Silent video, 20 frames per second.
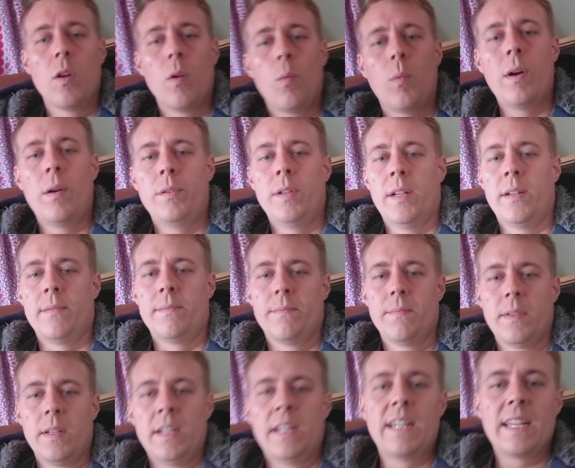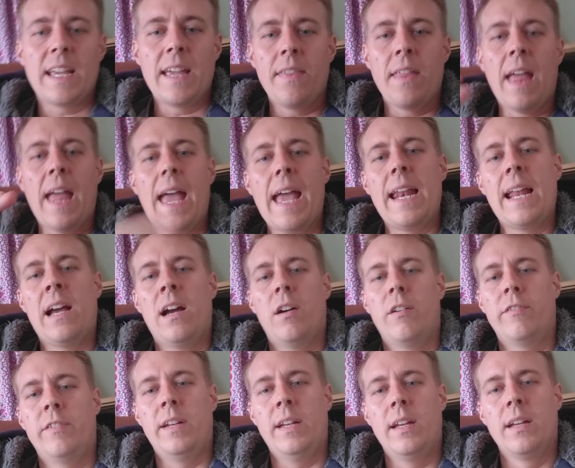well done. Get the hell out
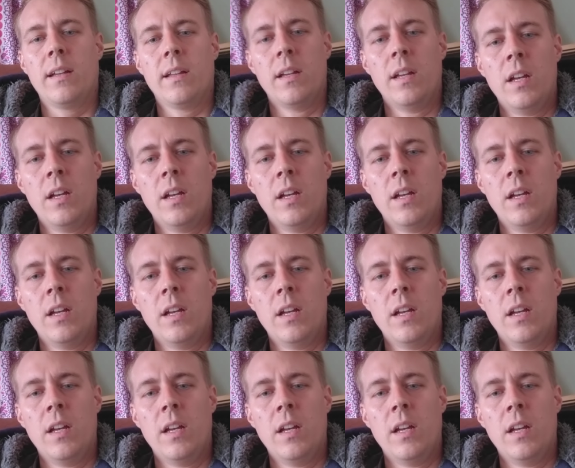of it.